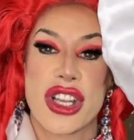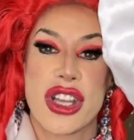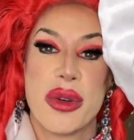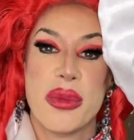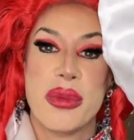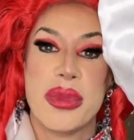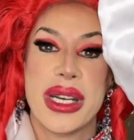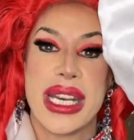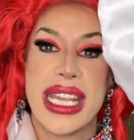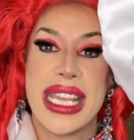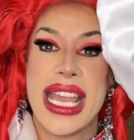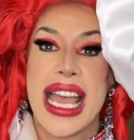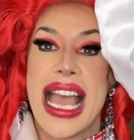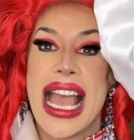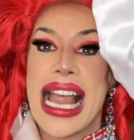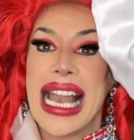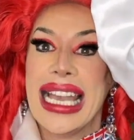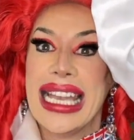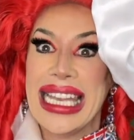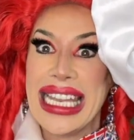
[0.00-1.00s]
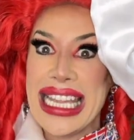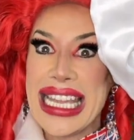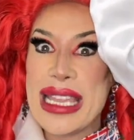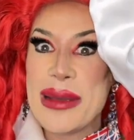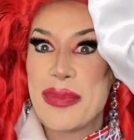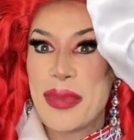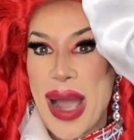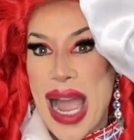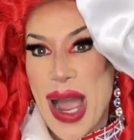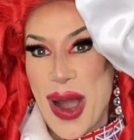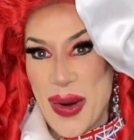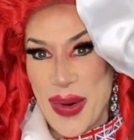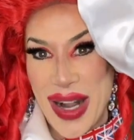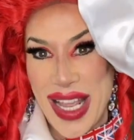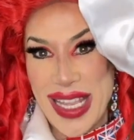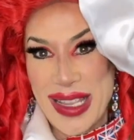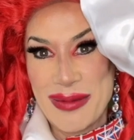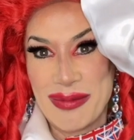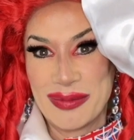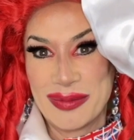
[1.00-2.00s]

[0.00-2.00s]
company, Lee Bowery.